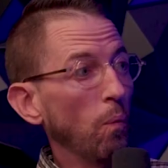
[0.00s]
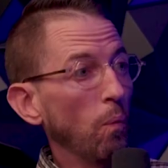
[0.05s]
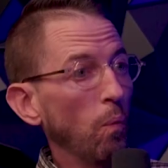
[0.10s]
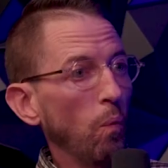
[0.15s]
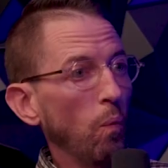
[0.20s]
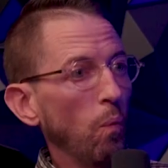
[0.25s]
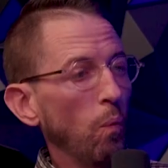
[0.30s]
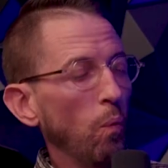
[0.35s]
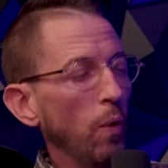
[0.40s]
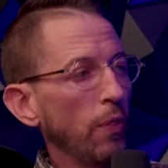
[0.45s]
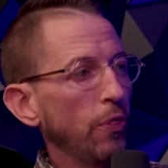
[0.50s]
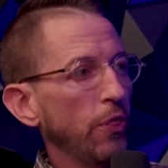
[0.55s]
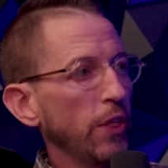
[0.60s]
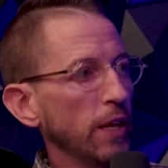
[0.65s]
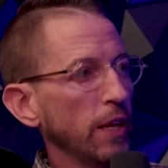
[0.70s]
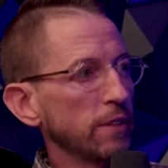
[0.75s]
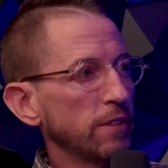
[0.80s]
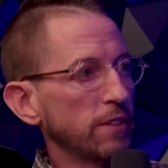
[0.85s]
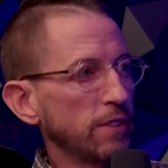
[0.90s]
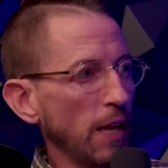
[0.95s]
With
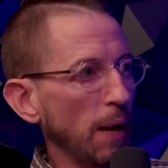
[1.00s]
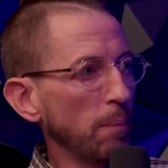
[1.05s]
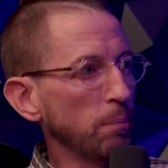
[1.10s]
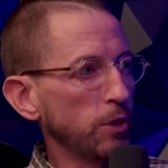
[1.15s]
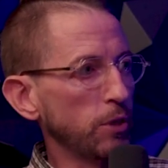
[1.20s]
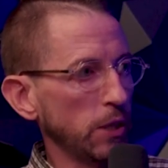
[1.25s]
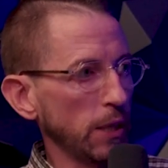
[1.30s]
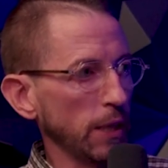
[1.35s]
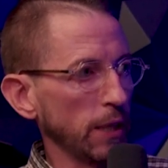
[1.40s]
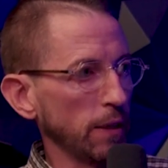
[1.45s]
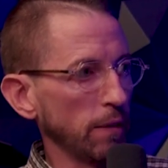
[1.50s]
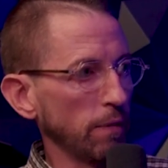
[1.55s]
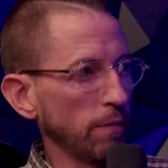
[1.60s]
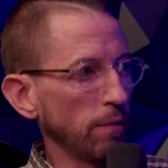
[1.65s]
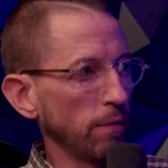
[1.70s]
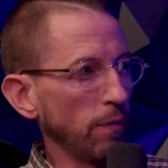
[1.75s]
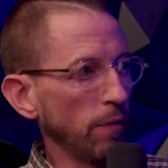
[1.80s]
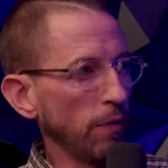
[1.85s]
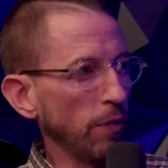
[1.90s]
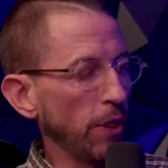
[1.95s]
the
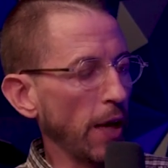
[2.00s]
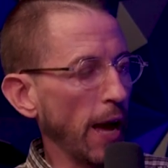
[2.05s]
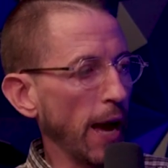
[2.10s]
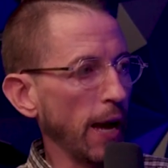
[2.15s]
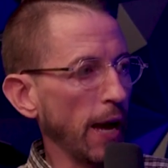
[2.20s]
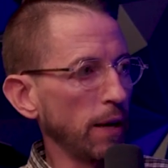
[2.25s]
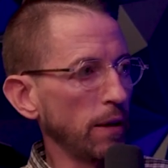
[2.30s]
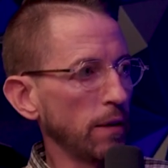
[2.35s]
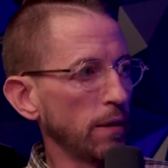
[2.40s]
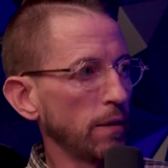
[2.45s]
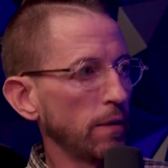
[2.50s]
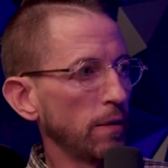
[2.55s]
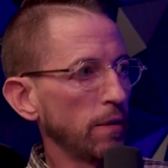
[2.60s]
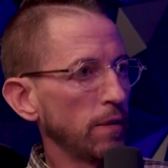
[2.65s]
assumption that